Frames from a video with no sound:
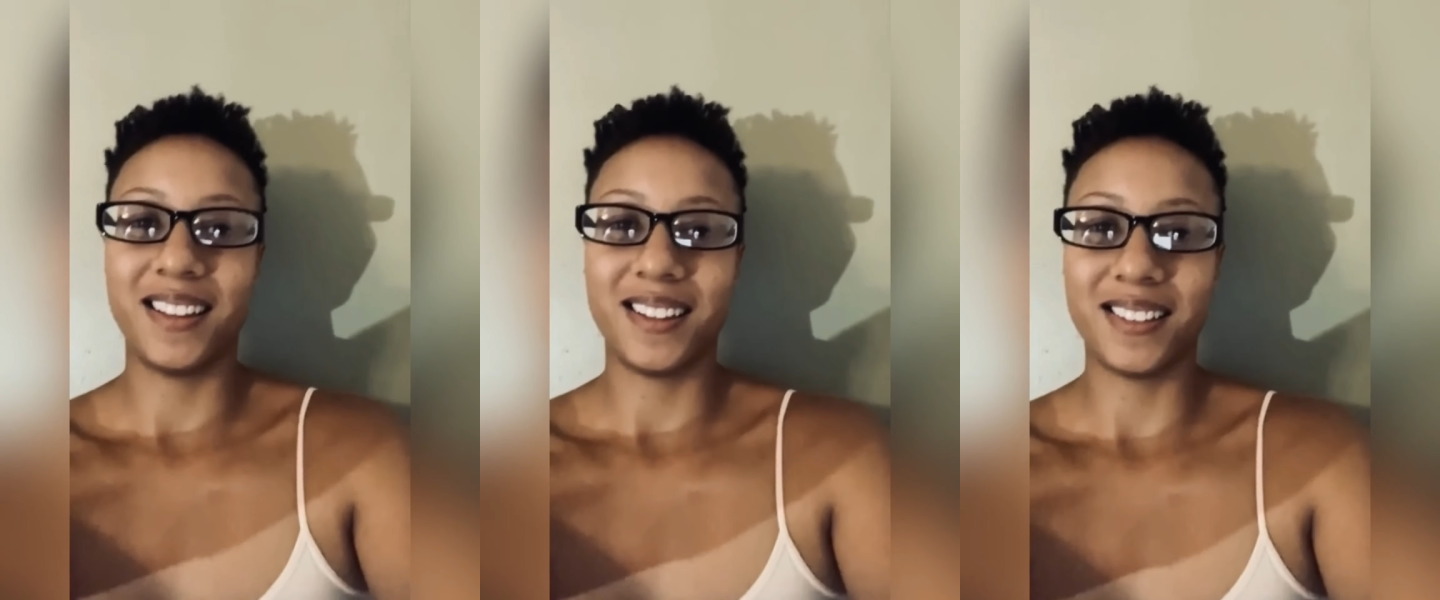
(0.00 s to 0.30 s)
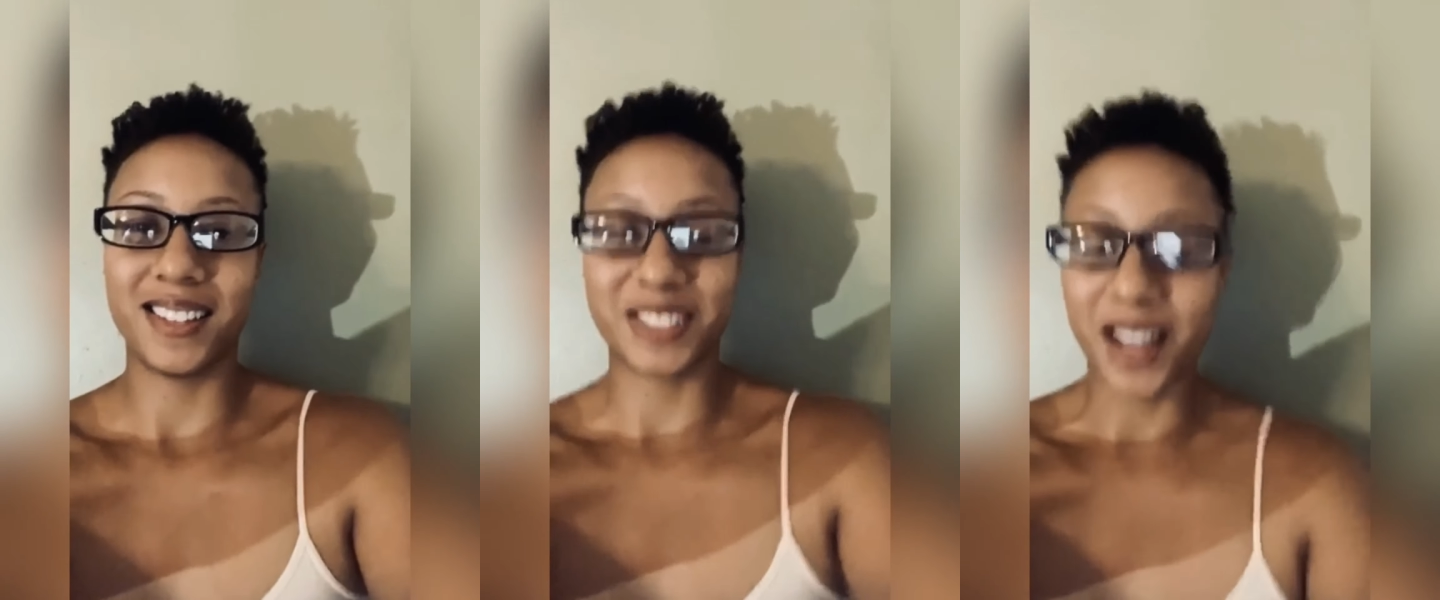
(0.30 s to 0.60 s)

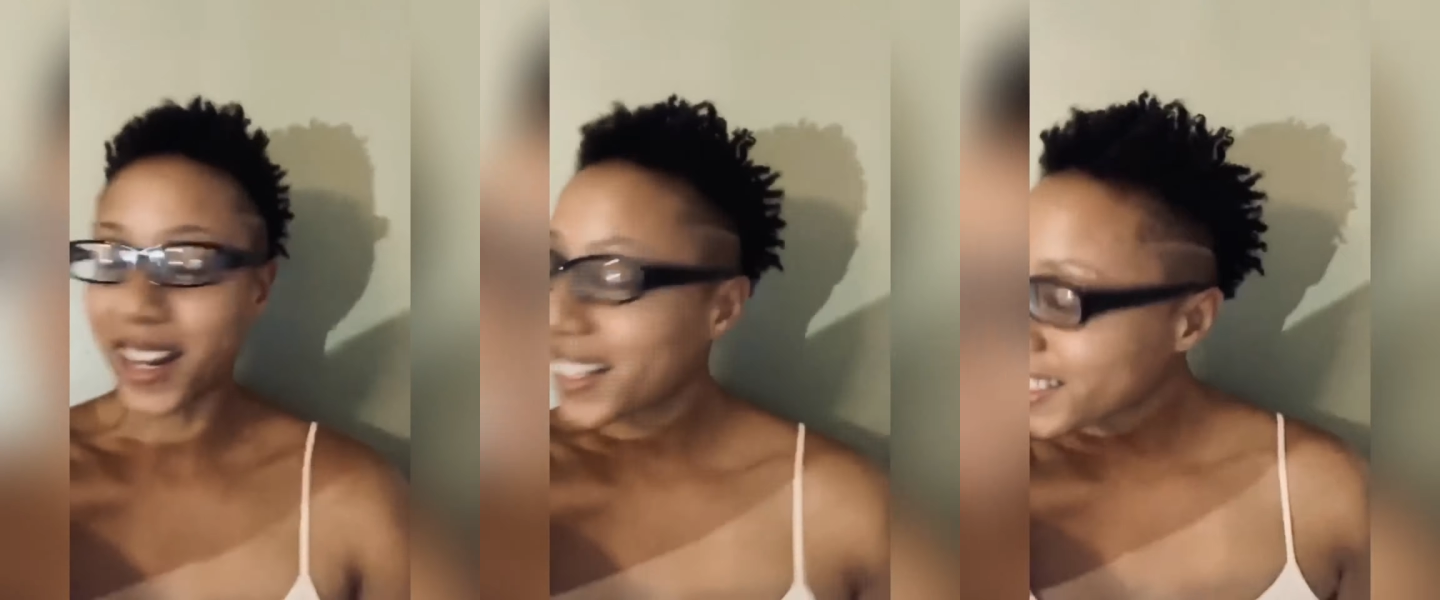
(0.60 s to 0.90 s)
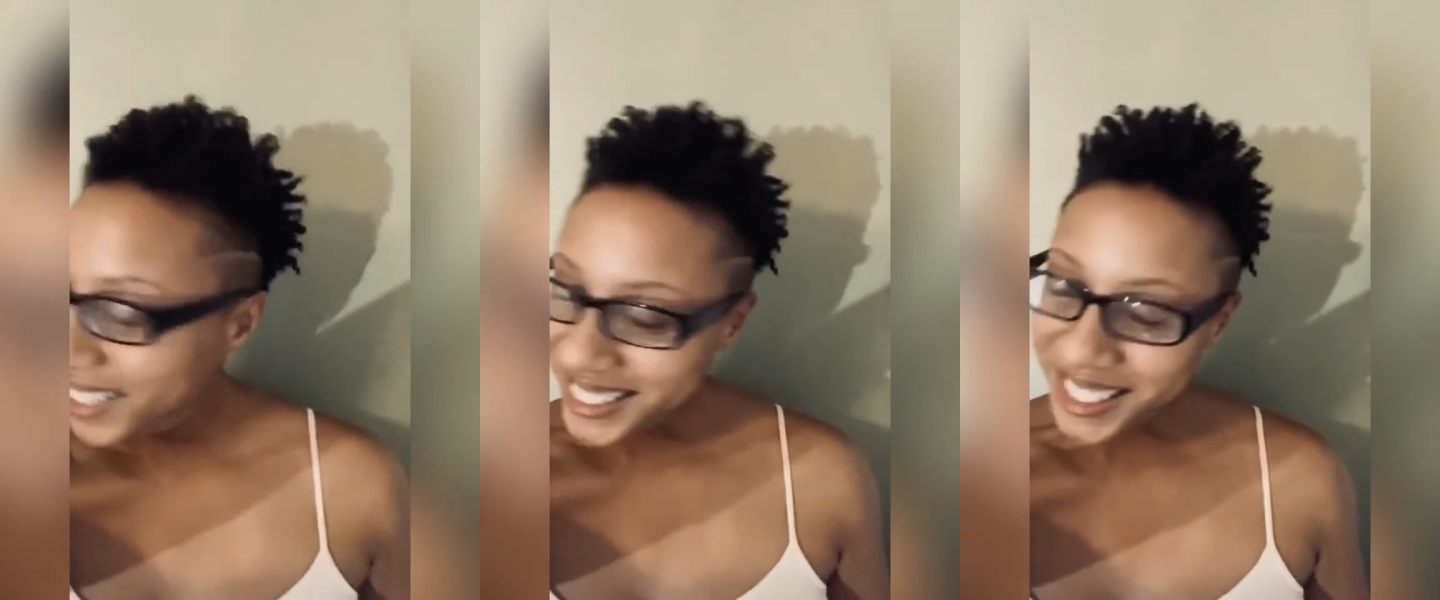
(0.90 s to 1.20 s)
that's all i had to
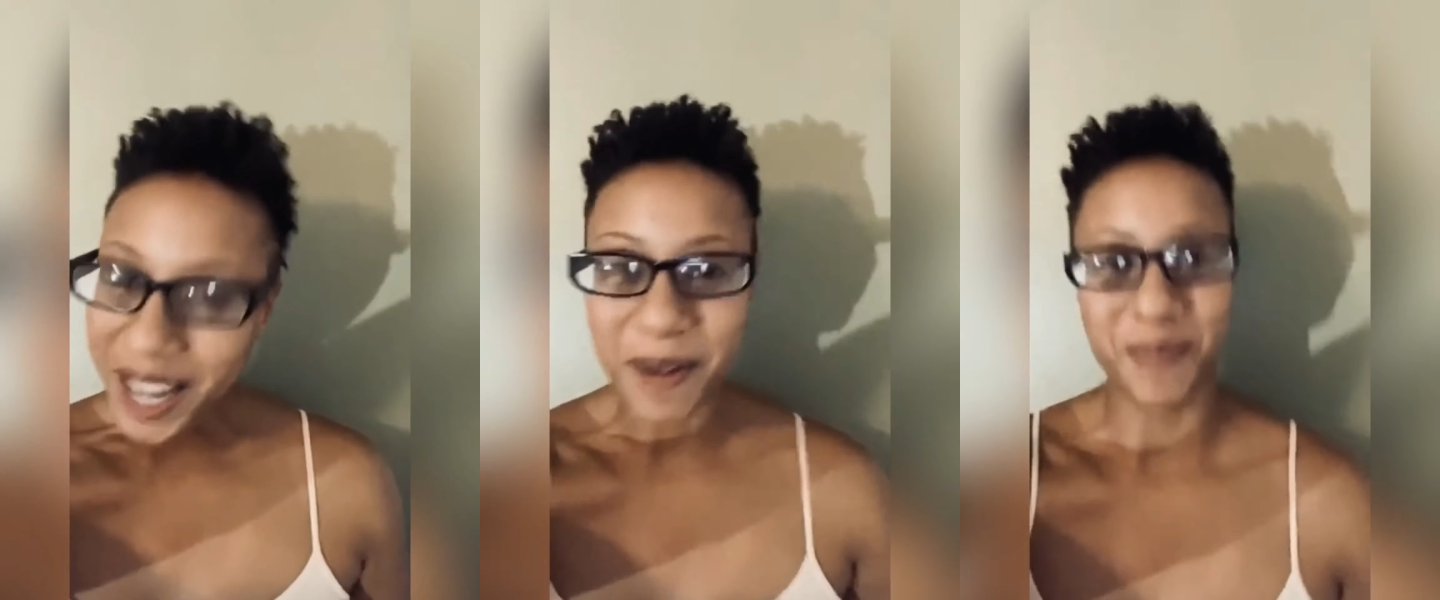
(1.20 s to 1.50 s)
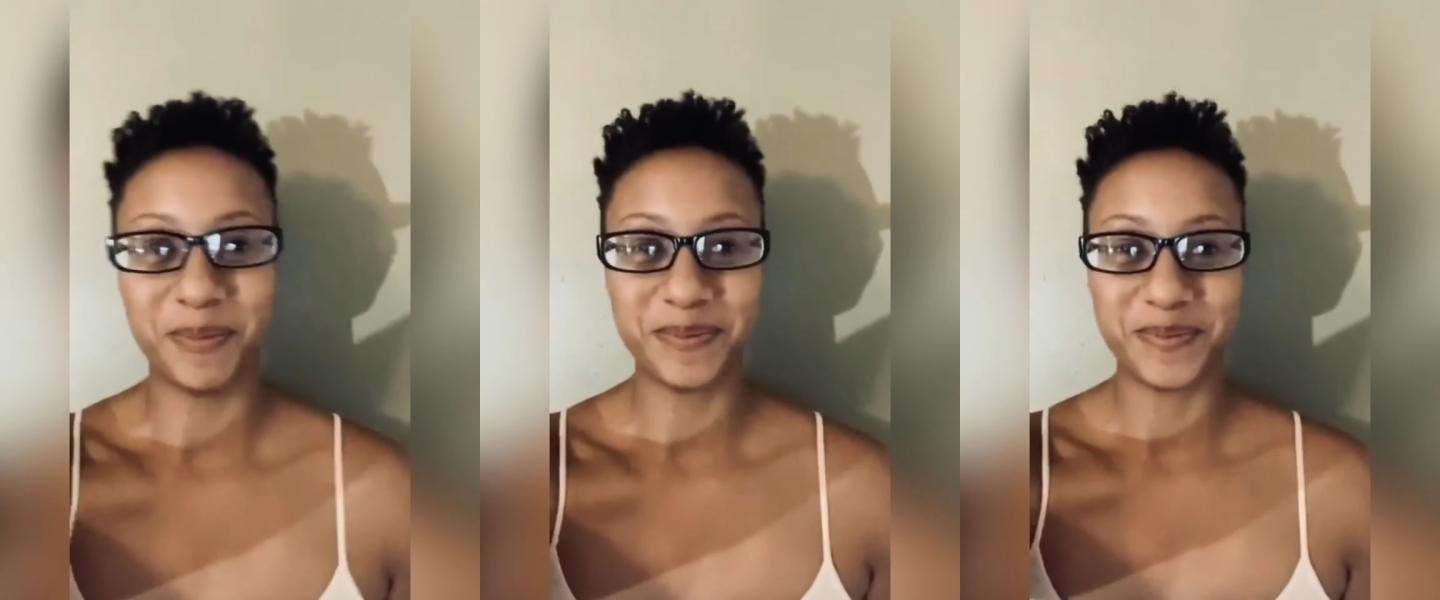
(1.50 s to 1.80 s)
say today
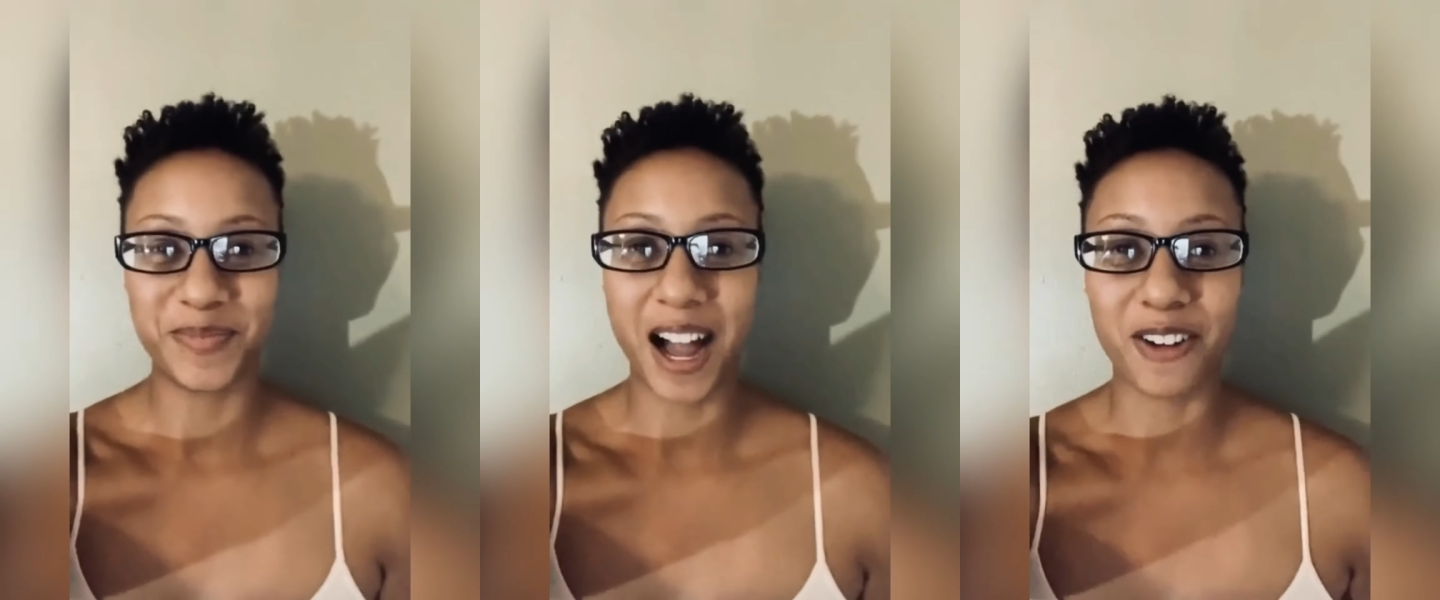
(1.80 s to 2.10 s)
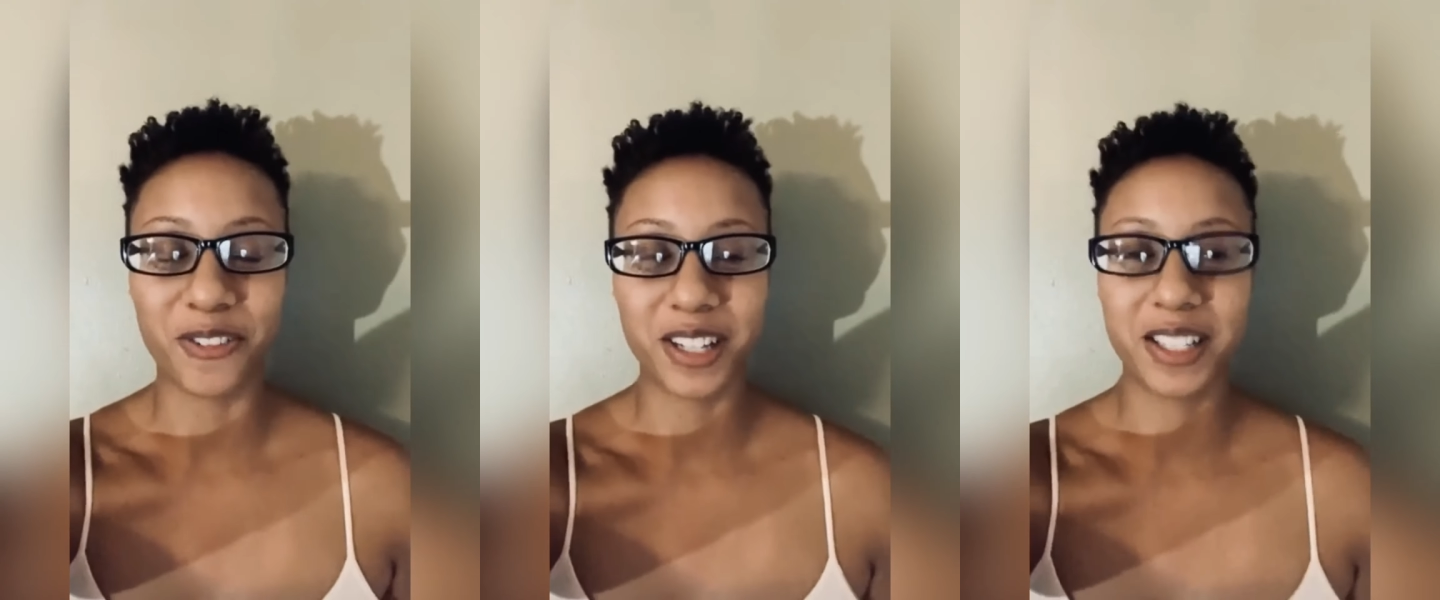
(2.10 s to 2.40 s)
i really